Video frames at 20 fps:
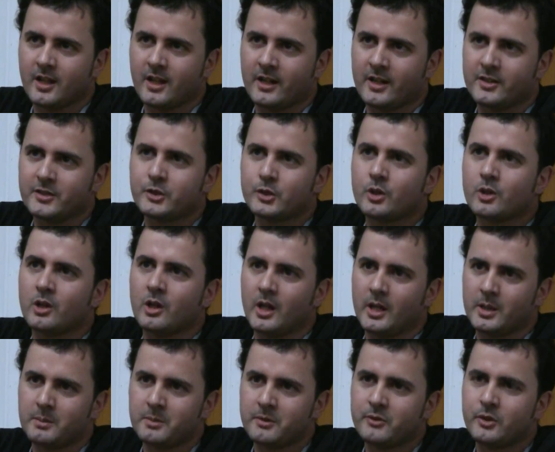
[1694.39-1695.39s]
And as you
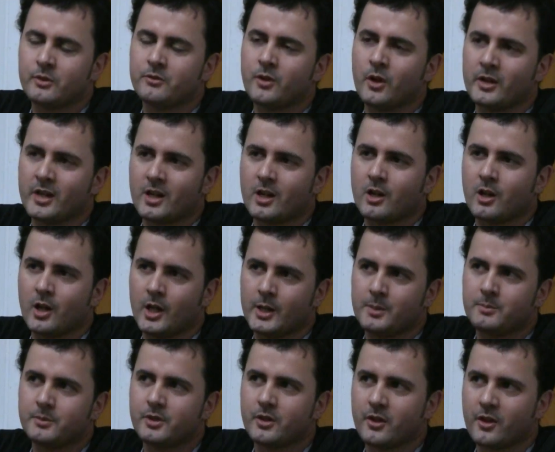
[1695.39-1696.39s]
climb, if you have not yet
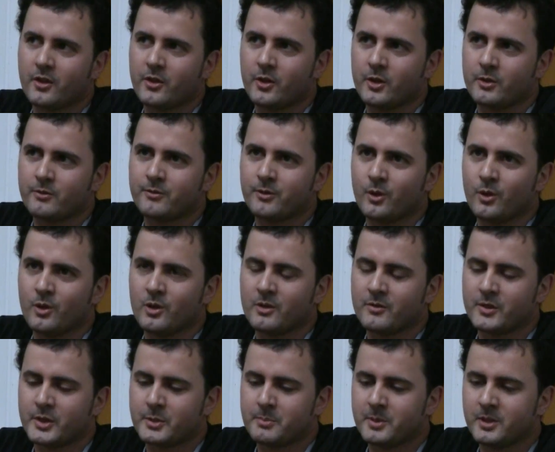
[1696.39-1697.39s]
climbed to the third floor
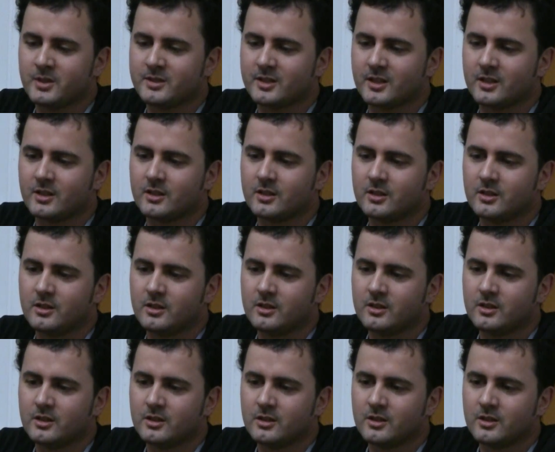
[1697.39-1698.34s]
of this building,